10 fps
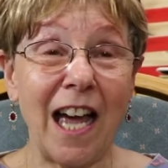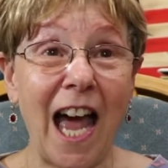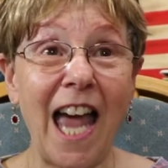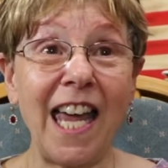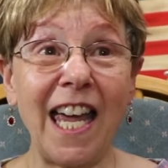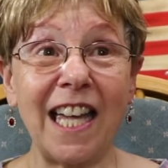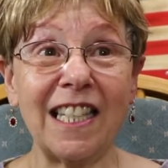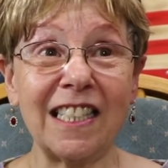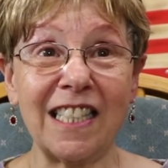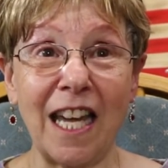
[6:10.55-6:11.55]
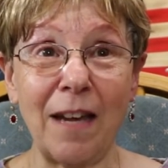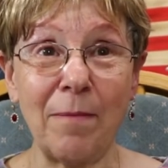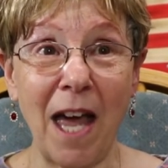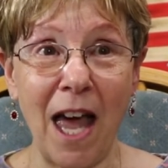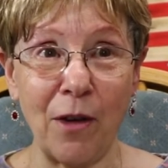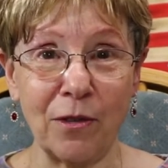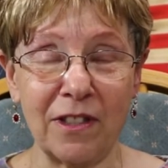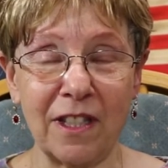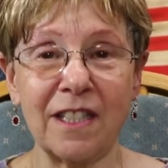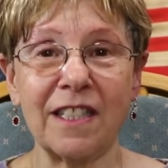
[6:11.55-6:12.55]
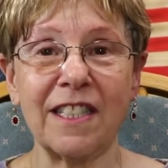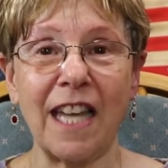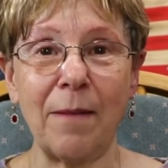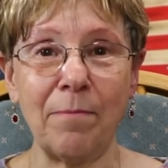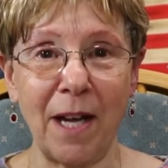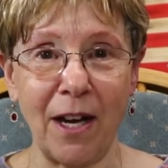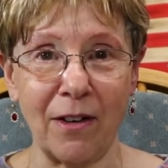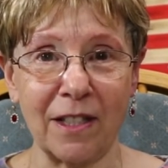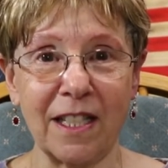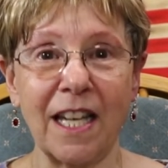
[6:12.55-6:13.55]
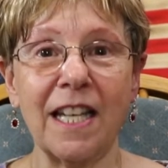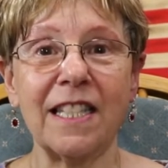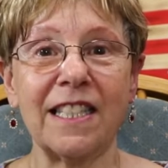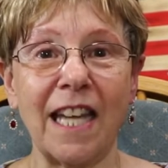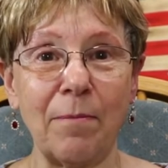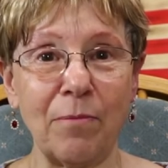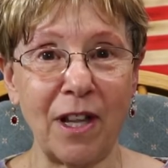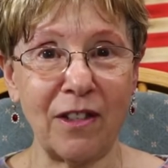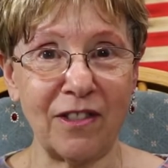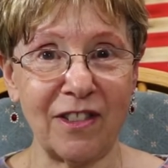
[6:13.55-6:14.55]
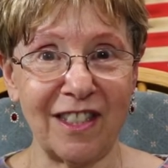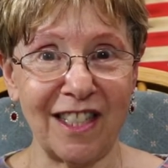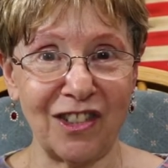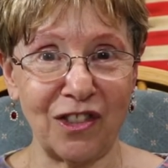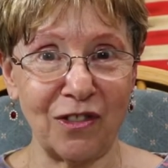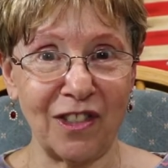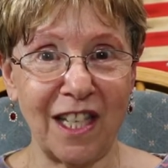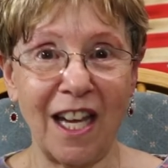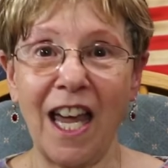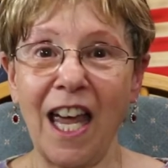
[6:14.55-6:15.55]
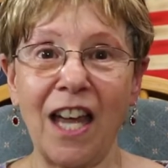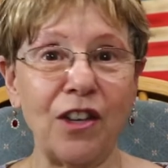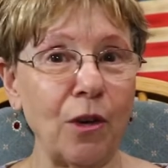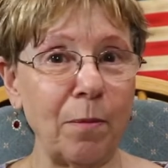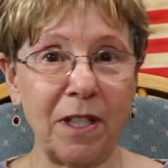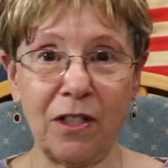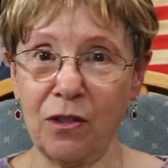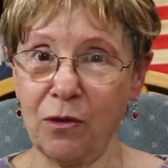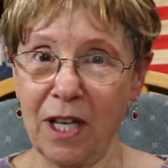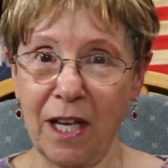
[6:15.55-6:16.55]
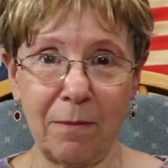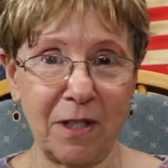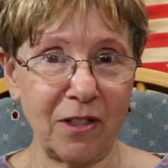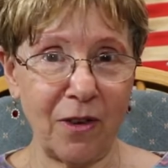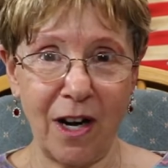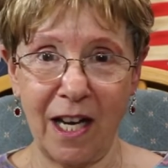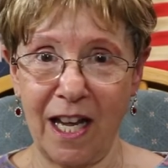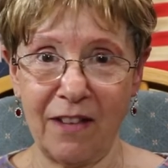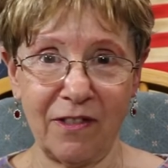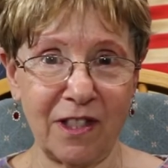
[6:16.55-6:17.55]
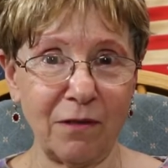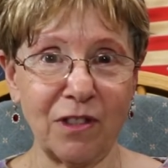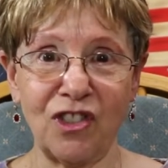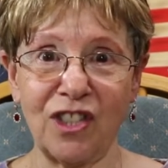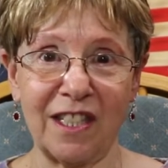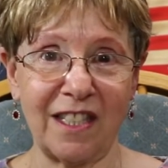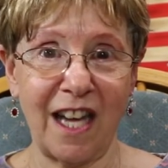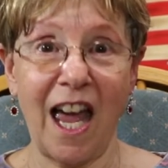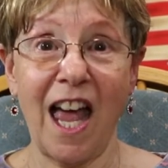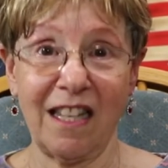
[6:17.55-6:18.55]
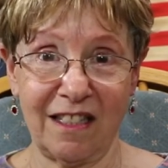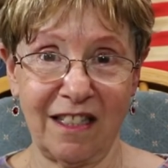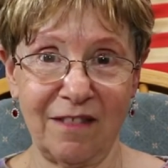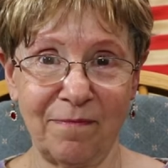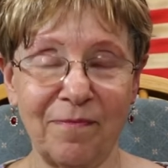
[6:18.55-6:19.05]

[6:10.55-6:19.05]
I had the same house same parents, same brothers and sisters, and nobody new came into our lives. It was just us.